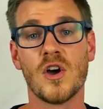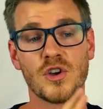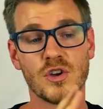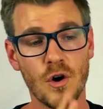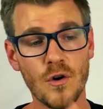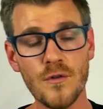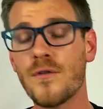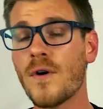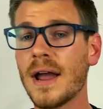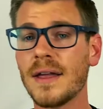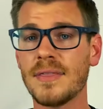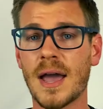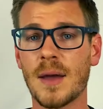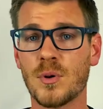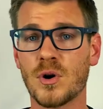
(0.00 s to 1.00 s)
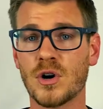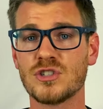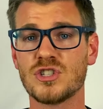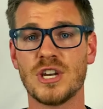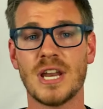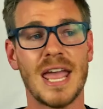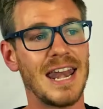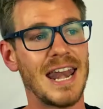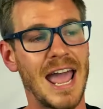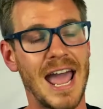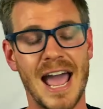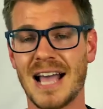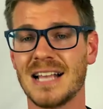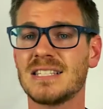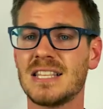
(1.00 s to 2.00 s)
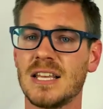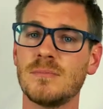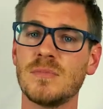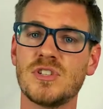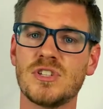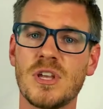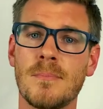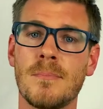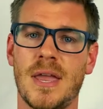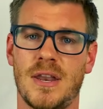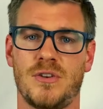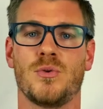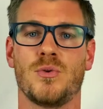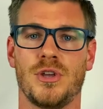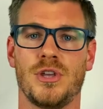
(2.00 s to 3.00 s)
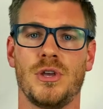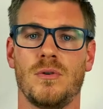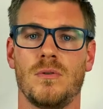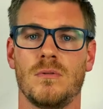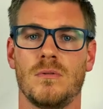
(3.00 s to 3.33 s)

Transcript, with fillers: Go find that person and ask them to mentor you.